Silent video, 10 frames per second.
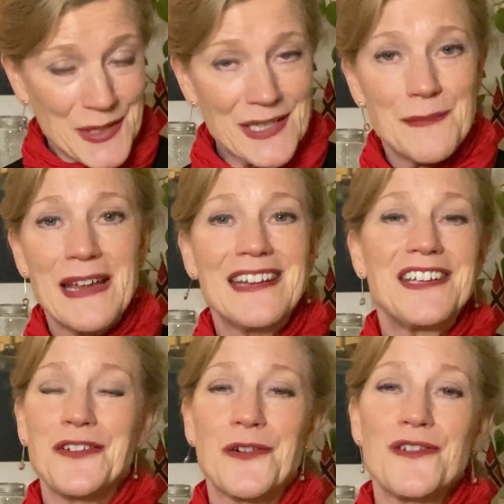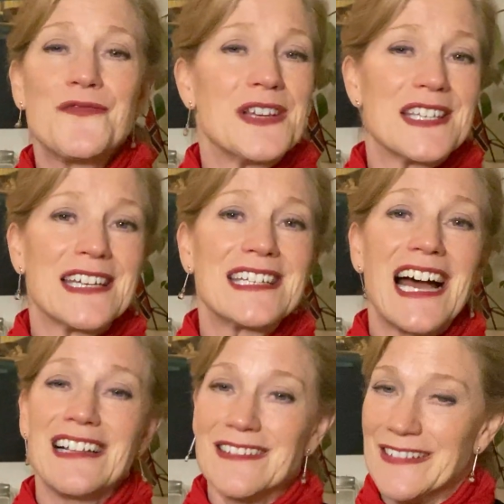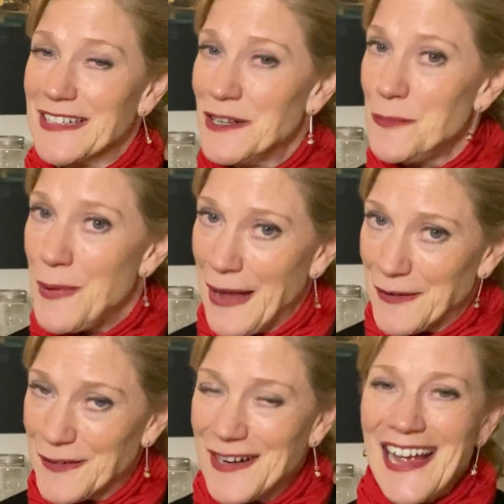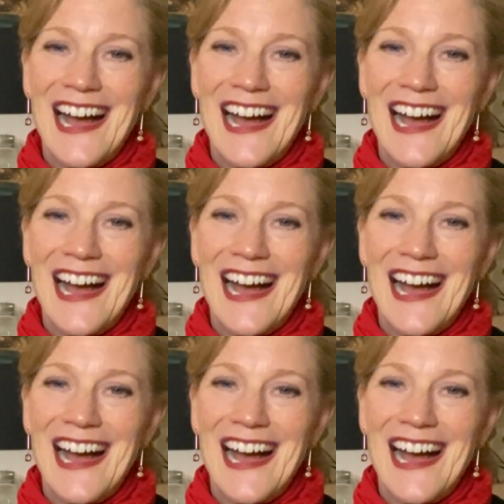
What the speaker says: to make your visit a little better.